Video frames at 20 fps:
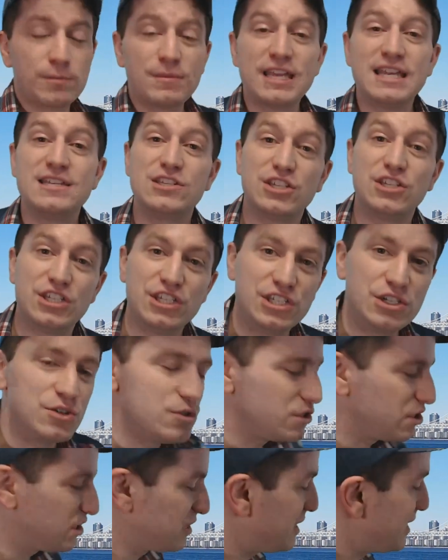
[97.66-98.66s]
is
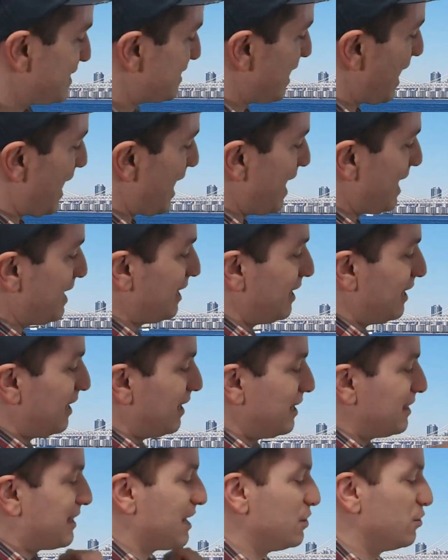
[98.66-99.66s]
used to say
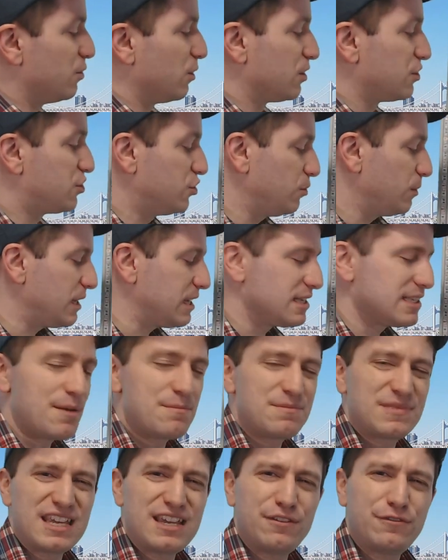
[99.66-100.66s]
that you are doing
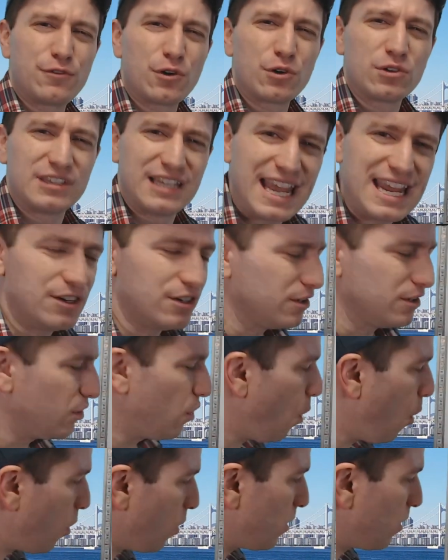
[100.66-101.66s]
something for later
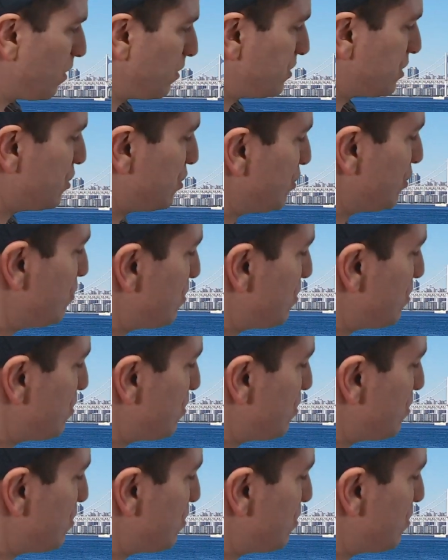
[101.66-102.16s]
or to do